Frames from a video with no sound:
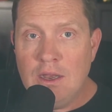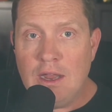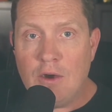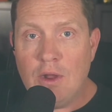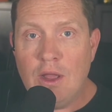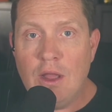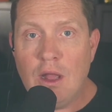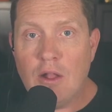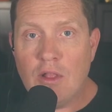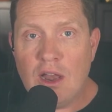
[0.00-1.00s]
now,
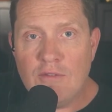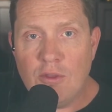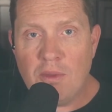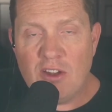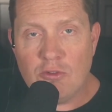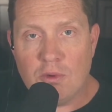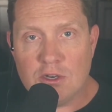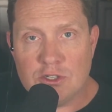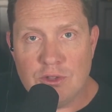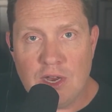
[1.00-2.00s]
a lot of the
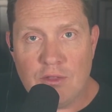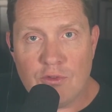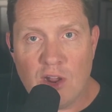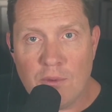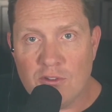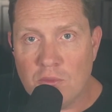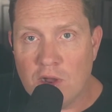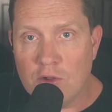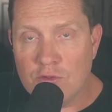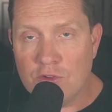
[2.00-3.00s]
benchmarks show that Anthropic's
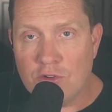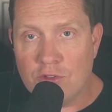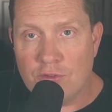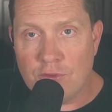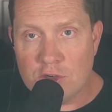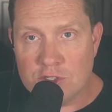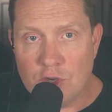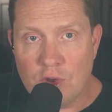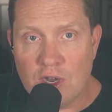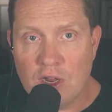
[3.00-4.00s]
models return the first
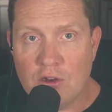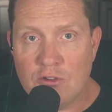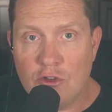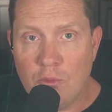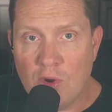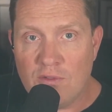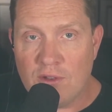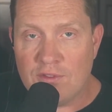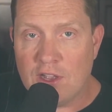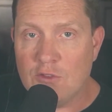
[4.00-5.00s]
token in under
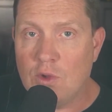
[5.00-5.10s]
2.5 seconds,